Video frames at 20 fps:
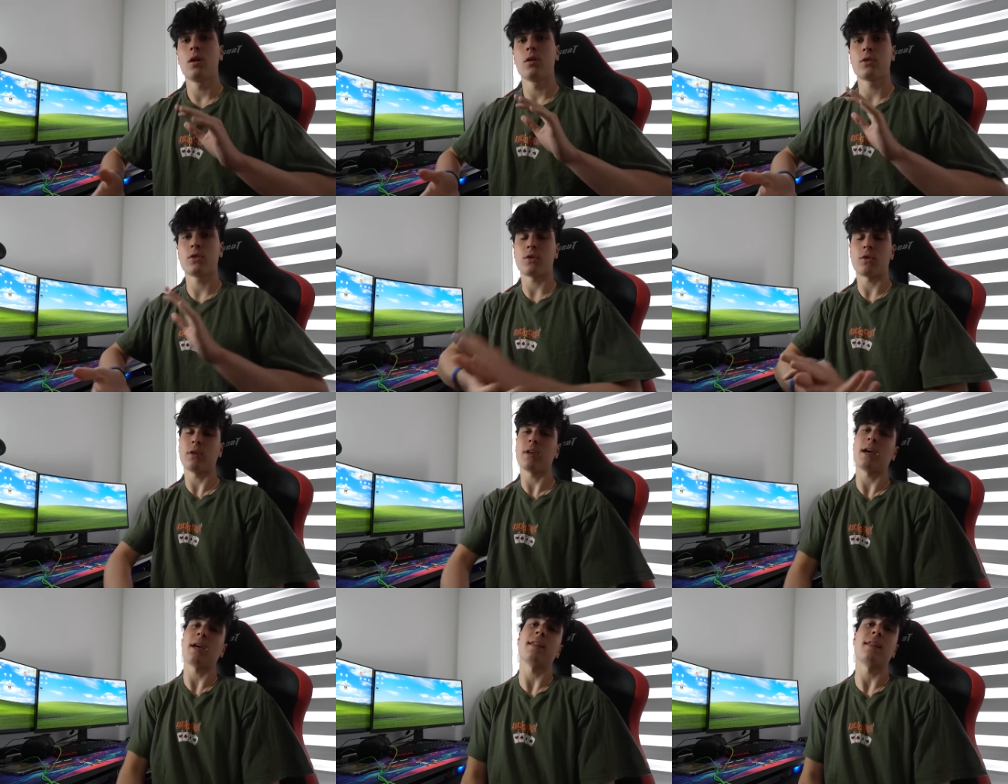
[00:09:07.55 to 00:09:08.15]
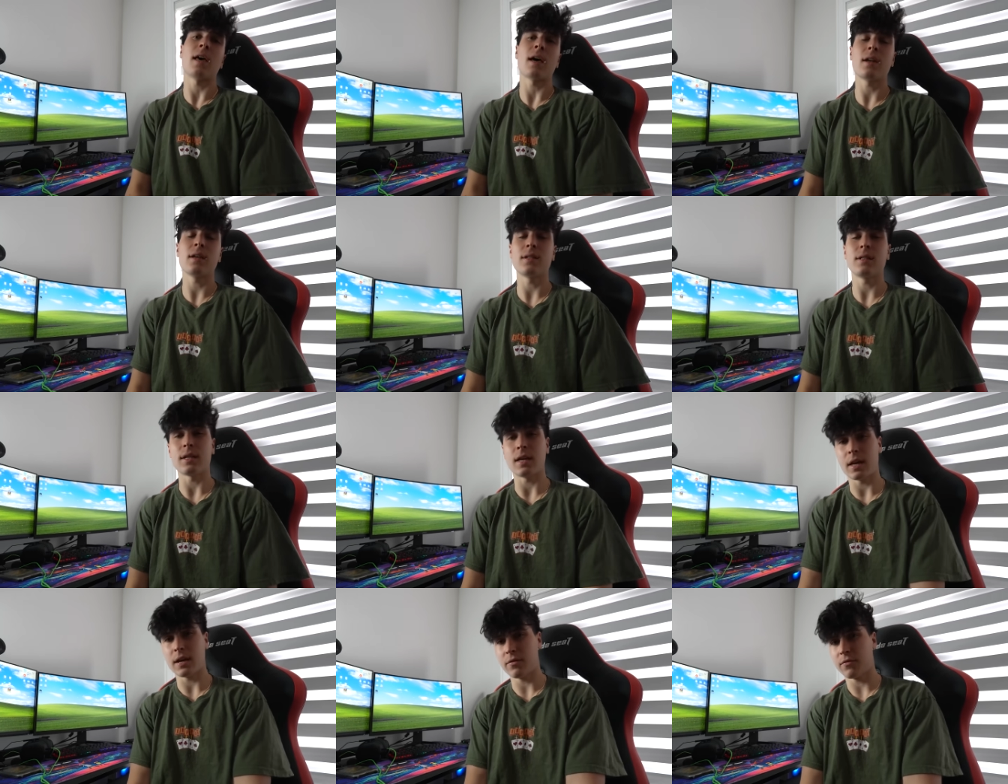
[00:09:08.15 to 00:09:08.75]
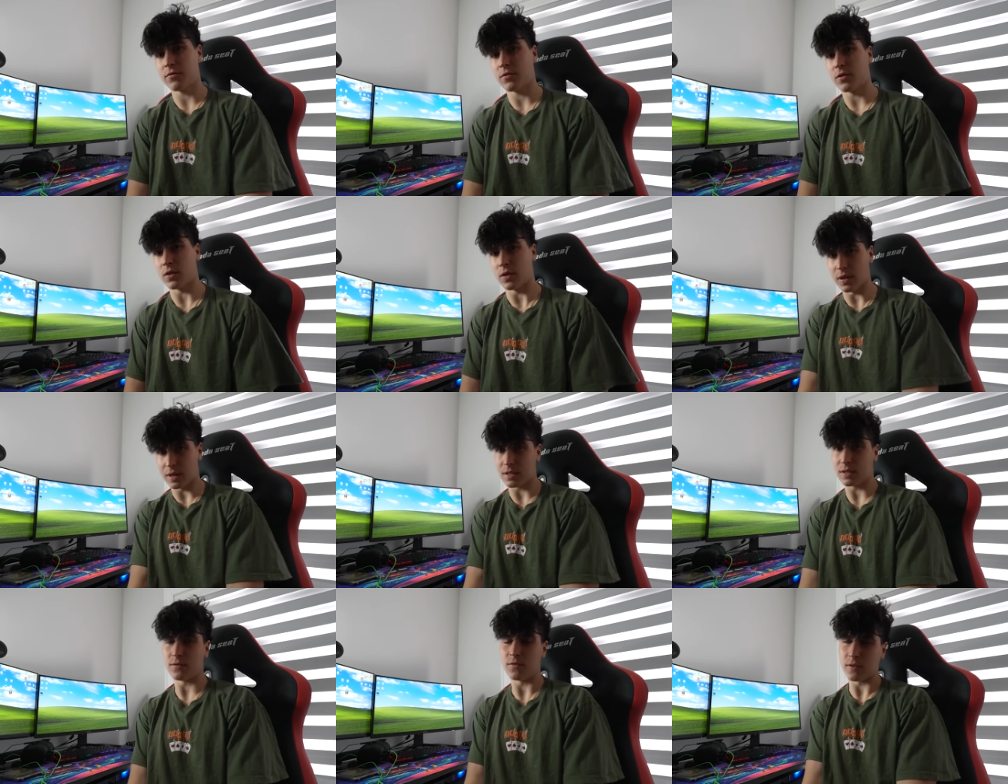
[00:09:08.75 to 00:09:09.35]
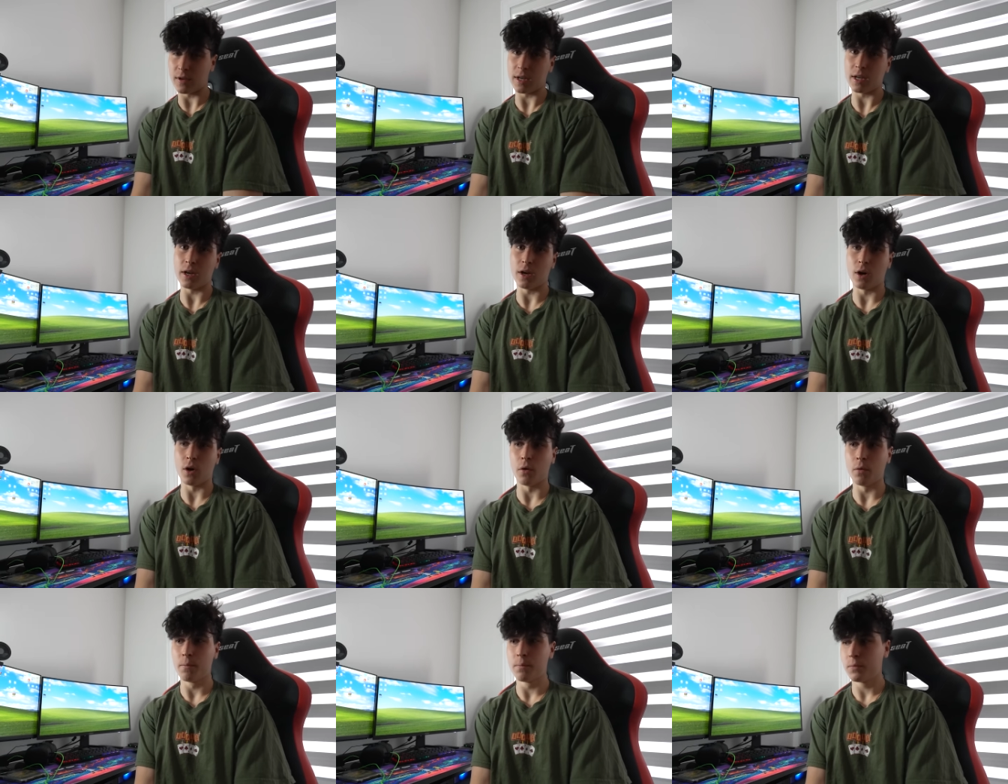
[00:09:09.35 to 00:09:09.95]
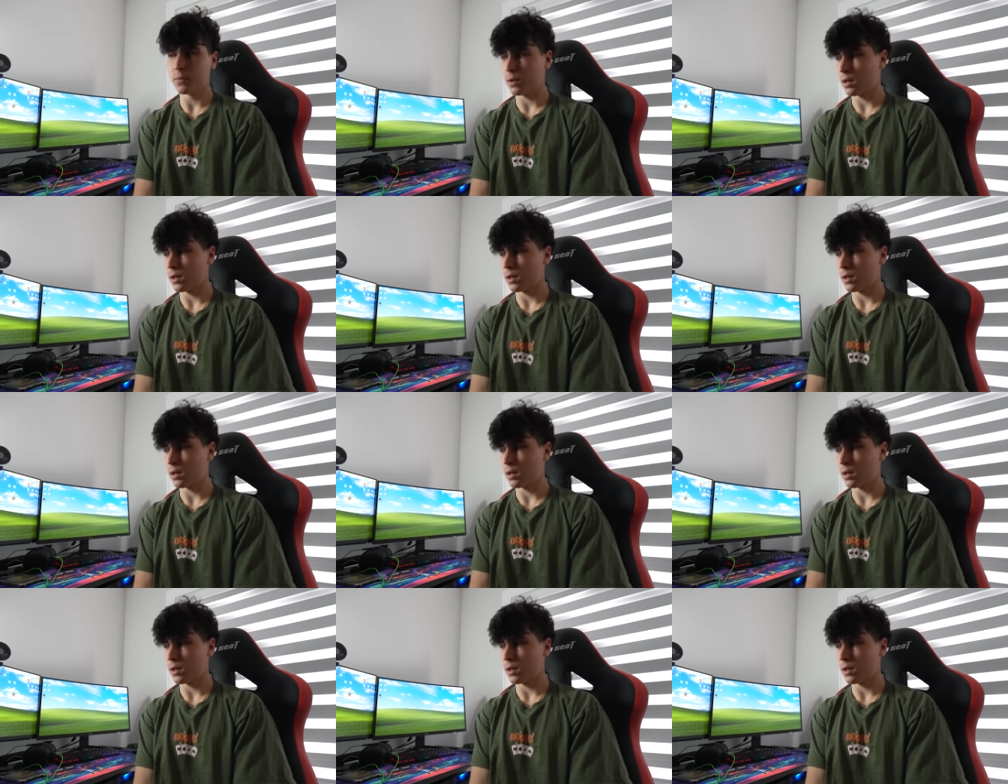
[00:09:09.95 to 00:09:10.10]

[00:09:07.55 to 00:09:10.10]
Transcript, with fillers: So yeah, that is it for this video.